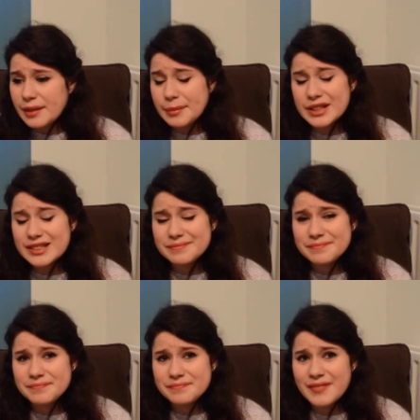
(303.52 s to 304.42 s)
But
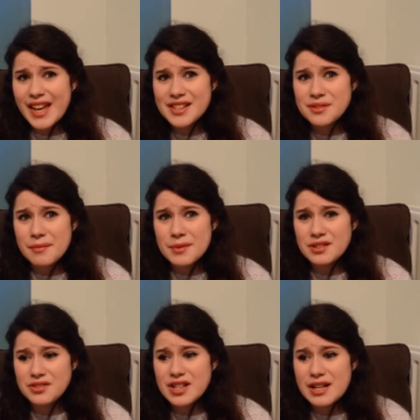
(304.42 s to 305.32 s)
yeah, so I've been
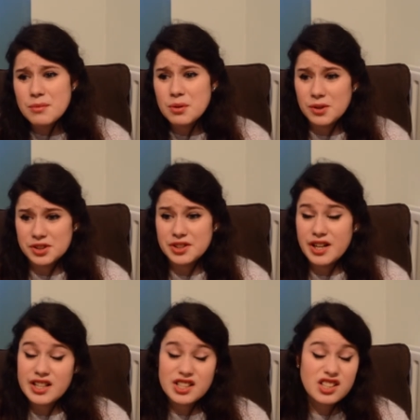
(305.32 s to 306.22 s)
drinking more water
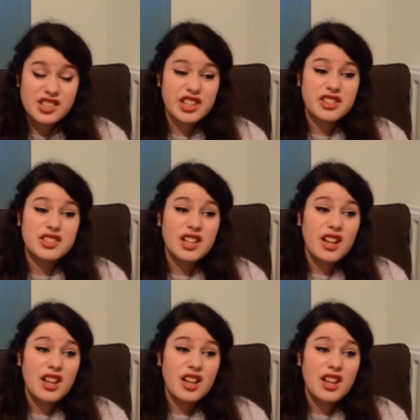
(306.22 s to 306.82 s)
and it turns out